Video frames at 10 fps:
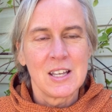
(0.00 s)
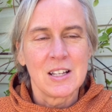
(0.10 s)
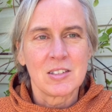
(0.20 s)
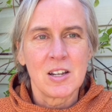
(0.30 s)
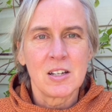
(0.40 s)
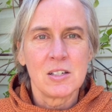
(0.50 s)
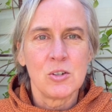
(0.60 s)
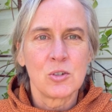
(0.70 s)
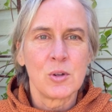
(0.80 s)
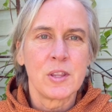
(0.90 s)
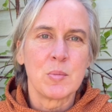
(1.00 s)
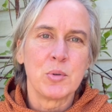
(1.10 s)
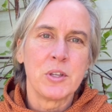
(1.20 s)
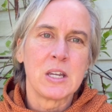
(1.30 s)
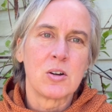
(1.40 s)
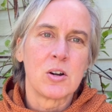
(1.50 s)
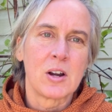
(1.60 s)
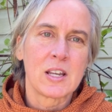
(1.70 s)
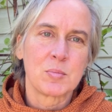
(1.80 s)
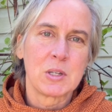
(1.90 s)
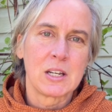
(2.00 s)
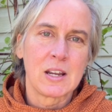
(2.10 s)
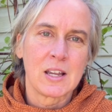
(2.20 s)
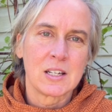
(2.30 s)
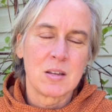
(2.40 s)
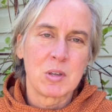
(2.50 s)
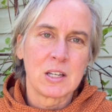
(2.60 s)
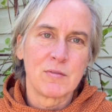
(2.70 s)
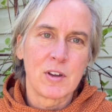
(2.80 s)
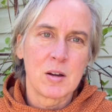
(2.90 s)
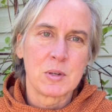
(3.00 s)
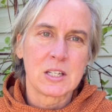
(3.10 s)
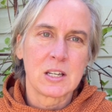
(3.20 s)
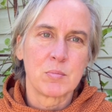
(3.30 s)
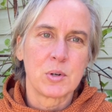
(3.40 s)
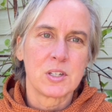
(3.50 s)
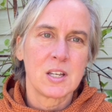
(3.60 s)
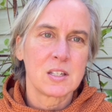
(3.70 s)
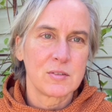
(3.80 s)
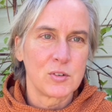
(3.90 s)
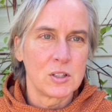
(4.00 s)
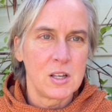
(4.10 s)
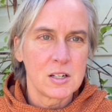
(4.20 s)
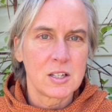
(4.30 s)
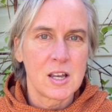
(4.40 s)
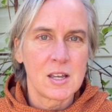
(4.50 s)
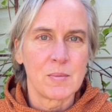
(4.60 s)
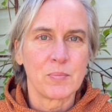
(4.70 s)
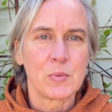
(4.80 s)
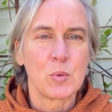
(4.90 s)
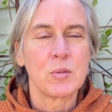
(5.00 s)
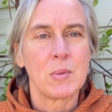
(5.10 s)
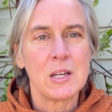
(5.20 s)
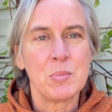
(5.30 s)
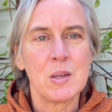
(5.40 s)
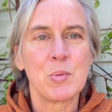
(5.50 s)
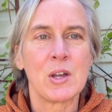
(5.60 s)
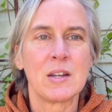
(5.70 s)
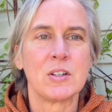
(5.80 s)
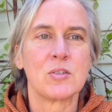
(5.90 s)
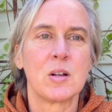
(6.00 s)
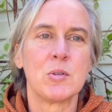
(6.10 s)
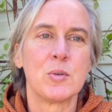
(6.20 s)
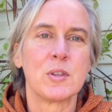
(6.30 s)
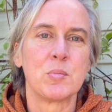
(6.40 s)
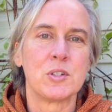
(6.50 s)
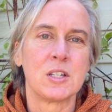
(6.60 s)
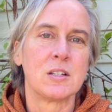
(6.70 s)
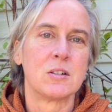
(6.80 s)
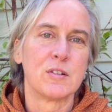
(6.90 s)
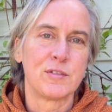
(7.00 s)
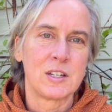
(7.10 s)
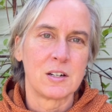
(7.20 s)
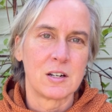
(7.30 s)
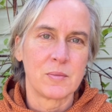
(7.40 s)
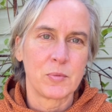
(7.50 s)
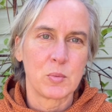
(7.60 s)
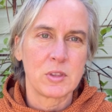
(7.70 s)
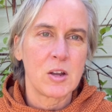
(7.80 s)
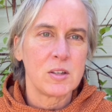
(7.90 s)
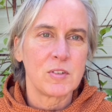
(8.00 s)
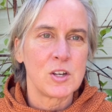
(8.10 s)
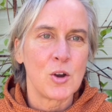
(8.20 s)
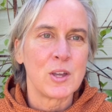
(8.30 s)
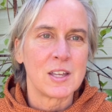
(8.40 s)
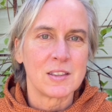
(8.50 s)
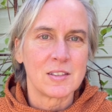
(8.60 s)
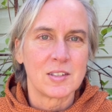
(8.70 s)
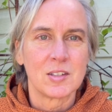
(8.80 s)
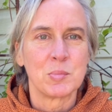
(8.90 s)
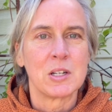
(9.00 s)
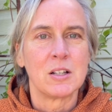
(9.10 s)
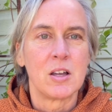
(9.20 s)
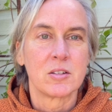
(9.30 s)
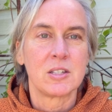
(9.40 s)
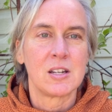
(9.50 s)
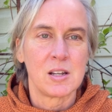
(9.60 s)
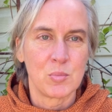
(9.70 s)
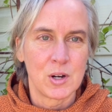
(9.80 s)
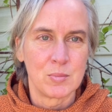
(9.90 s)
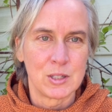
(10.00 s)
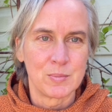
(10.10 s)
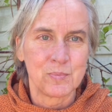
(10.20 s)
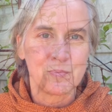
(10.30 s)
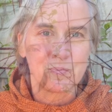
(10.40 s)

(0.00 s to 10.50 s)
it's not unusual that bullying or harassment in academic environments can persist for a long time, with many people having trouble with a particular offender, without even knowing that this has been a long-standing problem.